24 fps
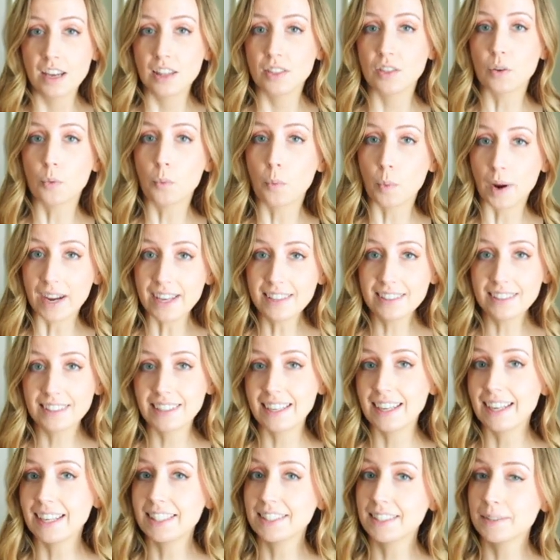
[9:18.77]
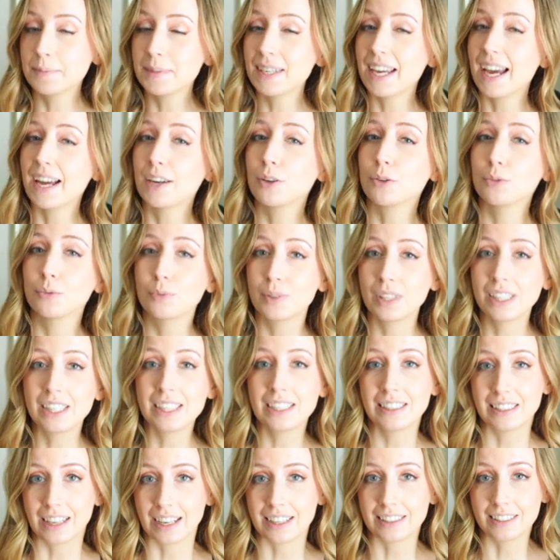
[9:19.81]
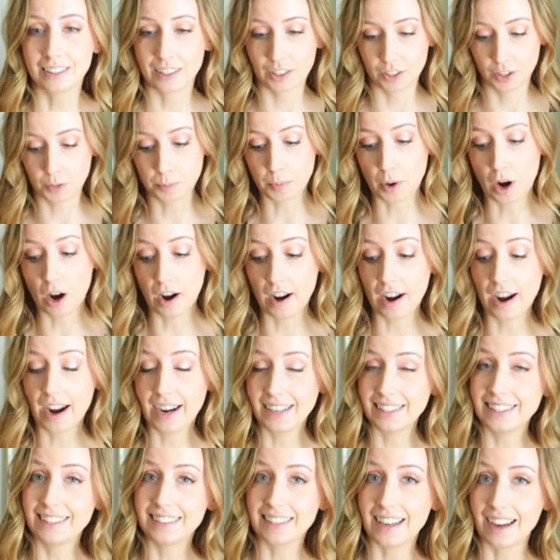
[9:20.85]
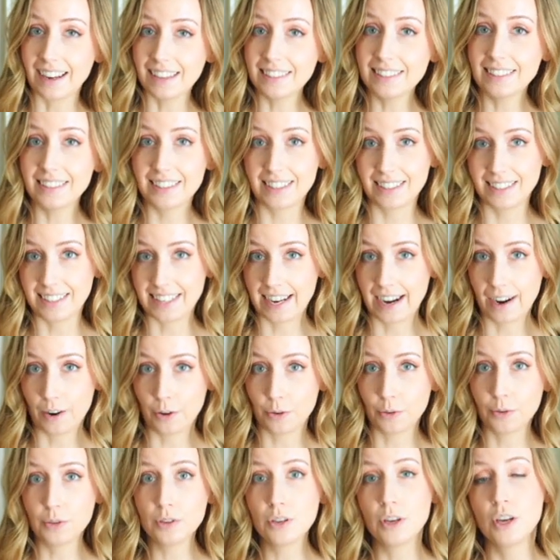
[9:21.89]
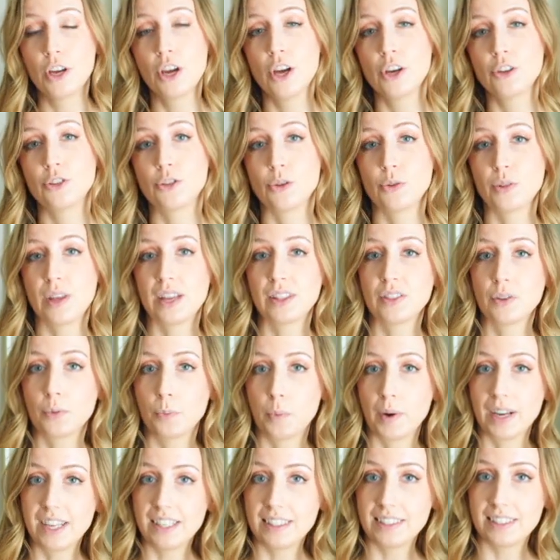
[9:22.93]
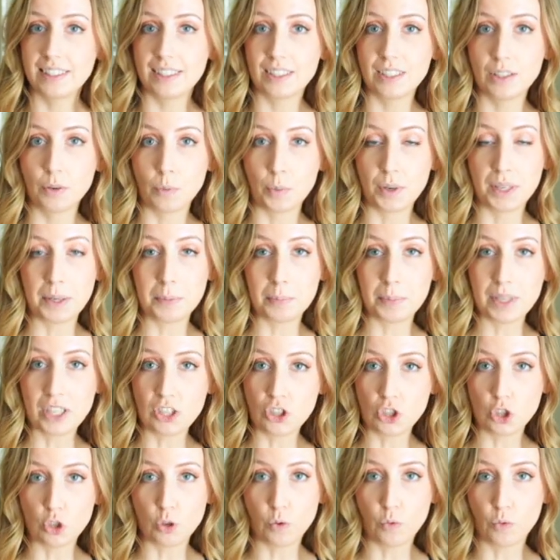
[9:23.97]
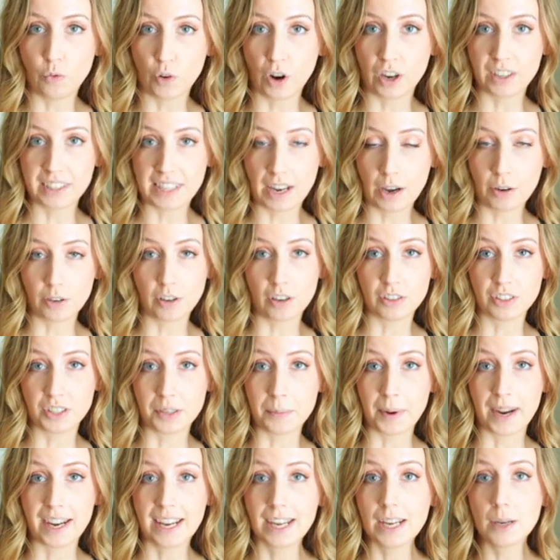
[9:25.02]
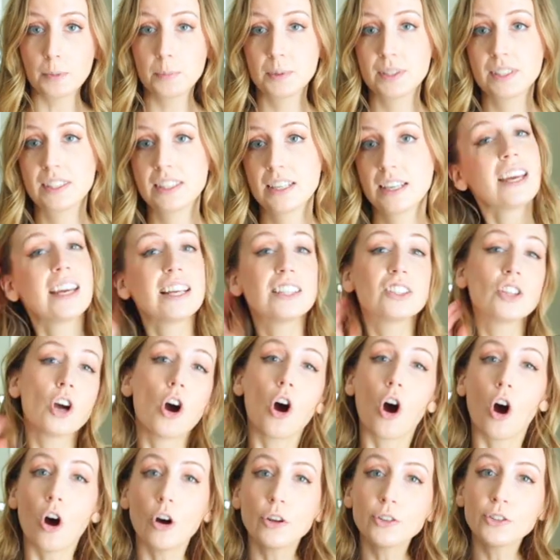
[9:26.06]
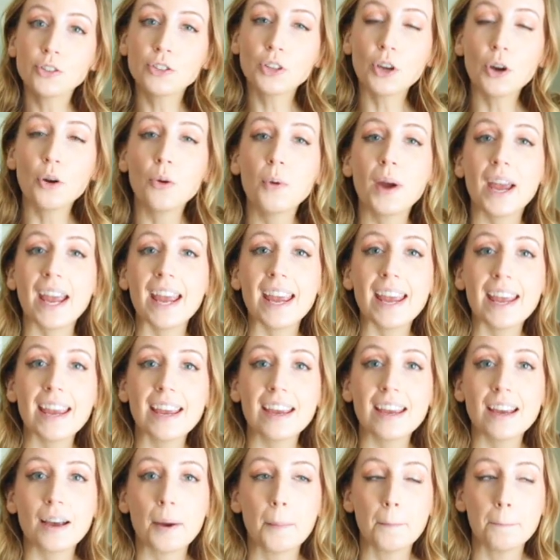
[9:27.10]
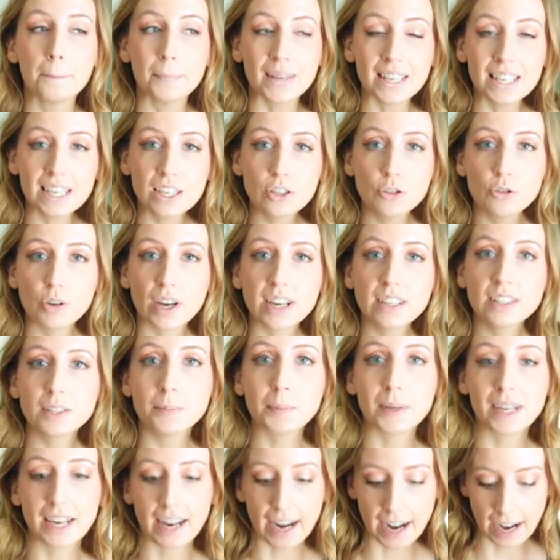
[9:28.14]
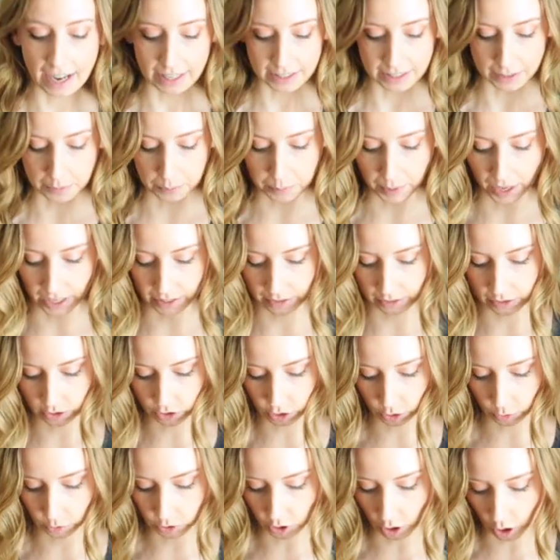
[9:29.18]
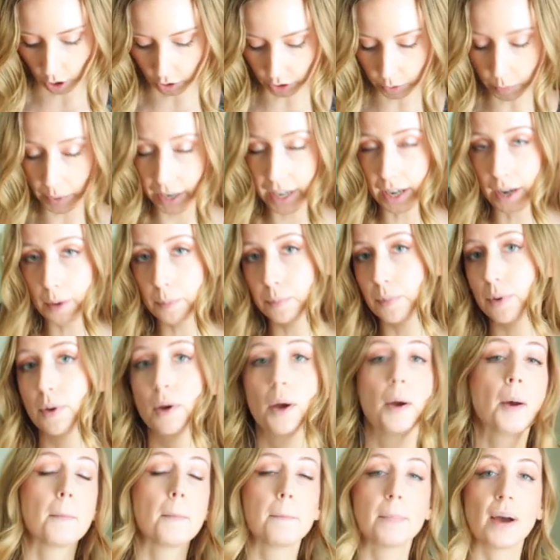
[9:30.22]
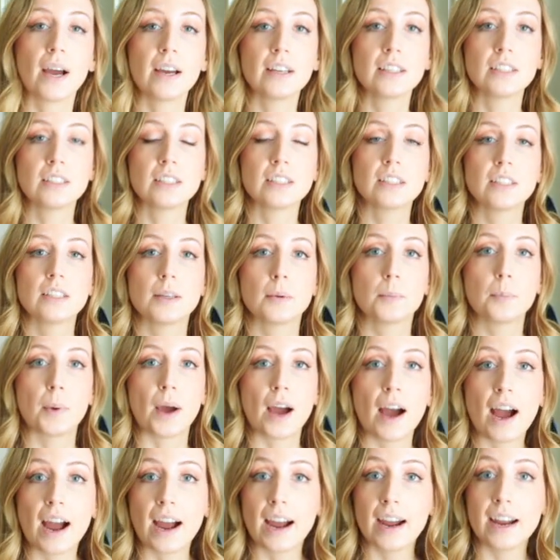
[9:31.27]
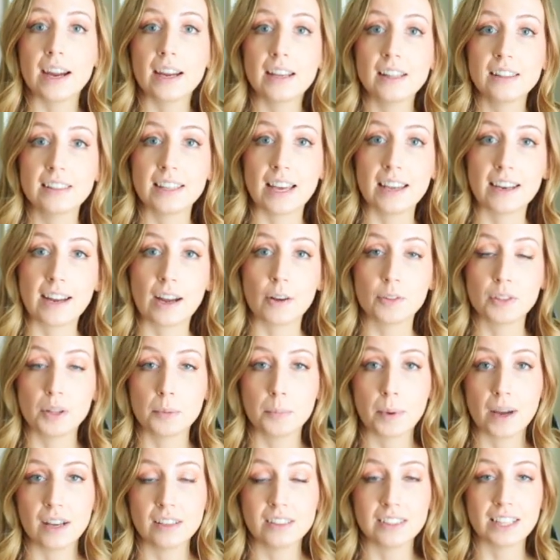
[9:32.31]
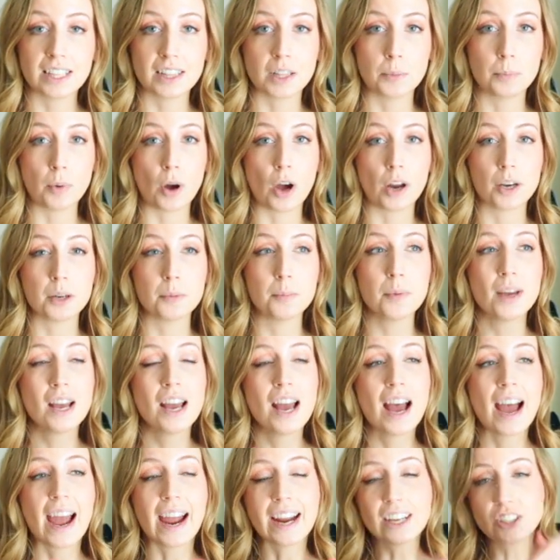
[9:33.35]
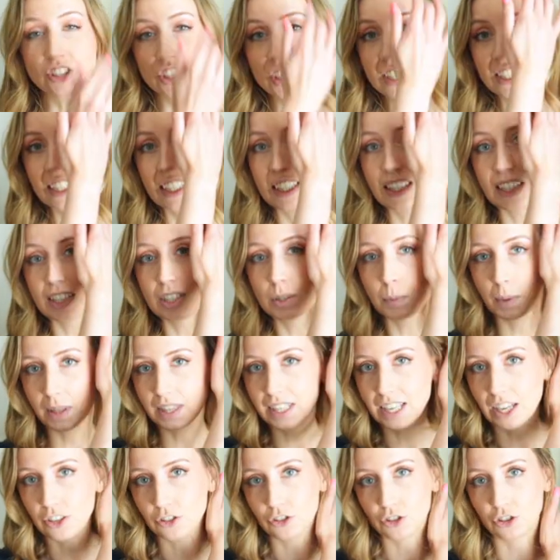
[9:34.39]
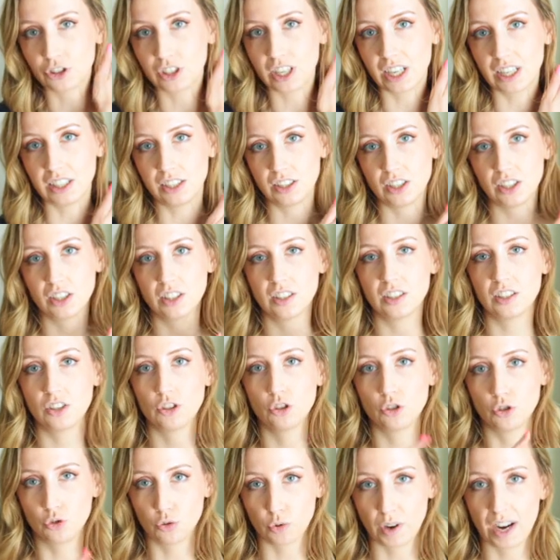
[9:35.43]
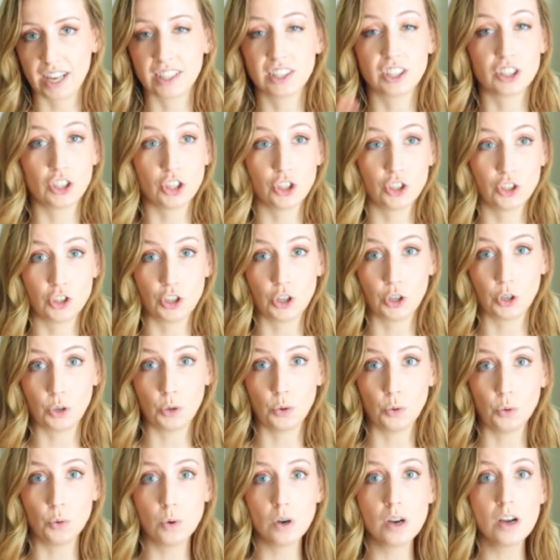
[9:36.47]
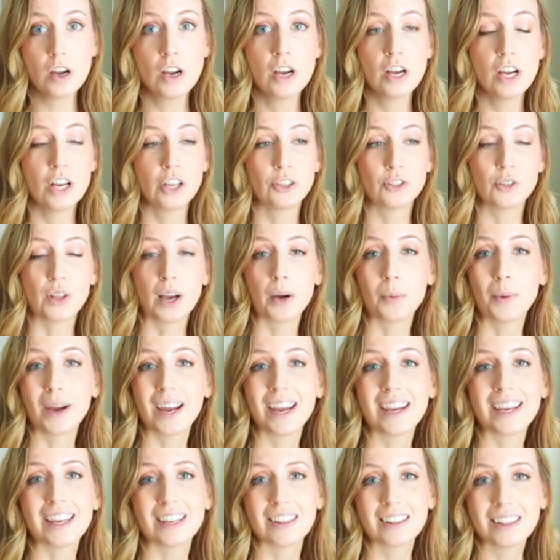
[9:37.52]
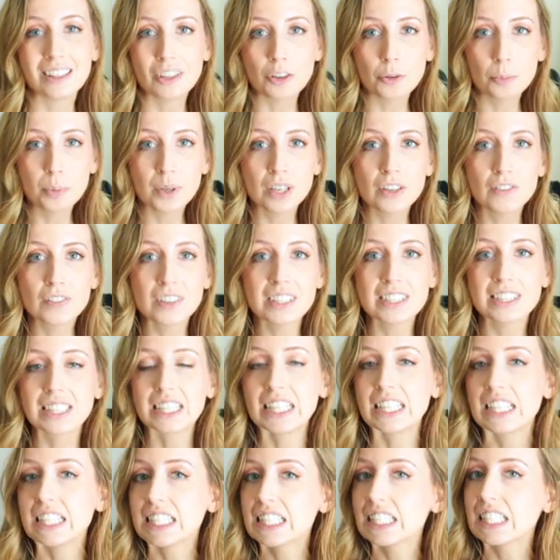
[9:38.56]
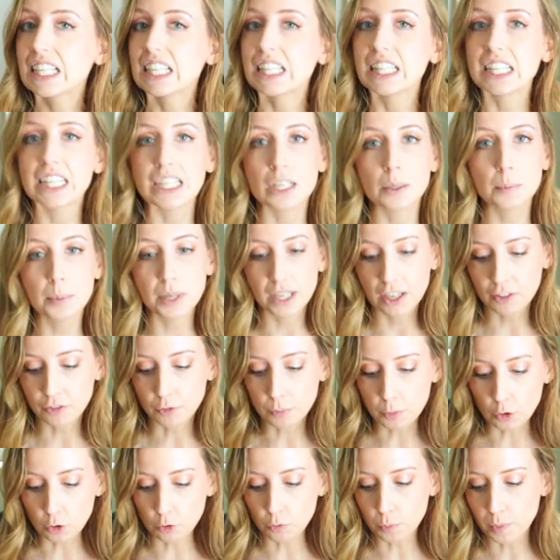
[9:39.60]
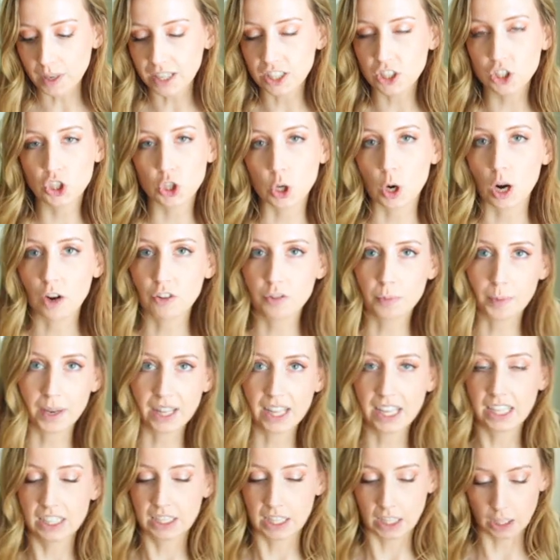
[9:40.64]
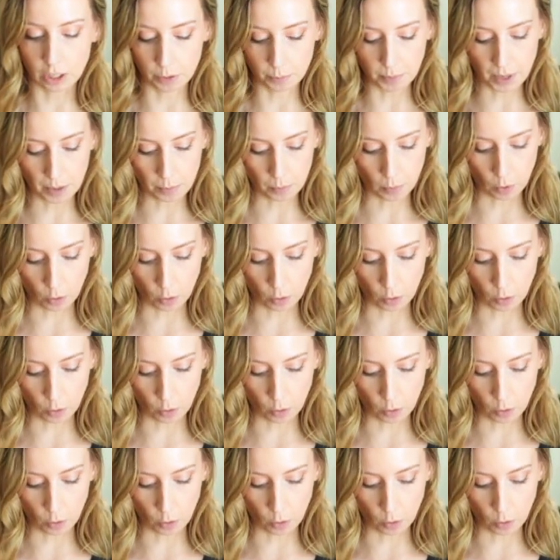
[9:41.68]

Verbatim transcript: the waist hits me at a really nice spot. I sized down so that the waist wouldn't be too far down onto my hips. It's also a midi dress, but it has buttons, so it's all the way up buttoned, but I let out the buttons at the bottom. I actually did this with yesterday's dress too. So that way I get a little bit of a slit, a little bit of movement, show off my legs a little bit